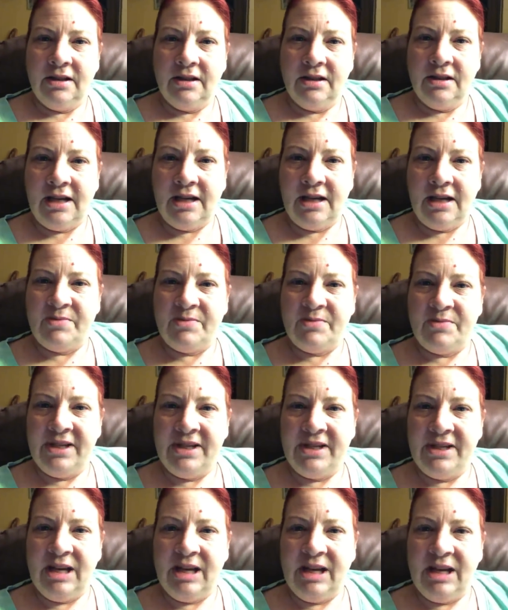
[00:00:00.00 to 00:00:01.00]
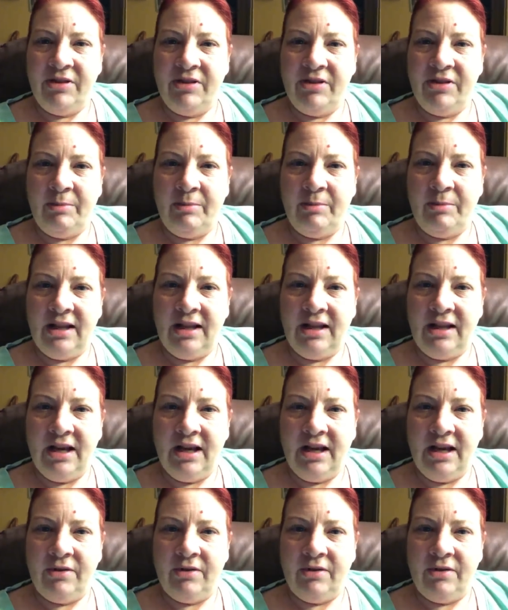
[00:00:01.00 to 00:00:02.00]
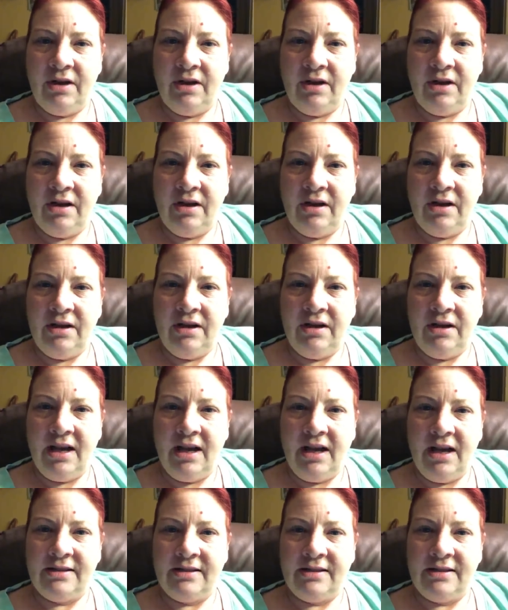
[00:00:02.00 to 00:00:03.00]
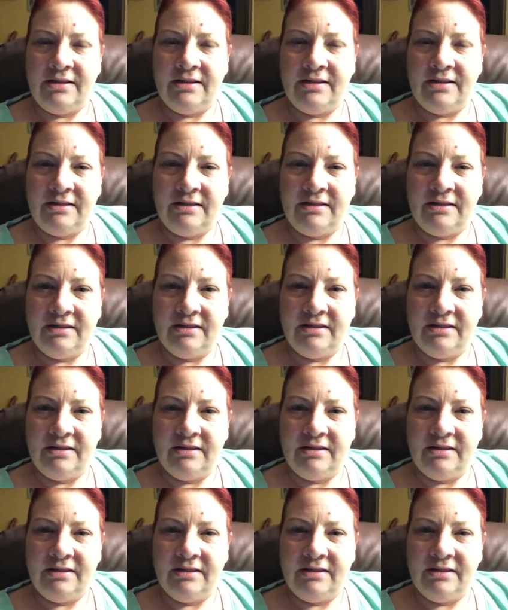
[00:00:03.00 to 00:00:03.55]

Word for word: Yes, please sample them on a live or in a, yes.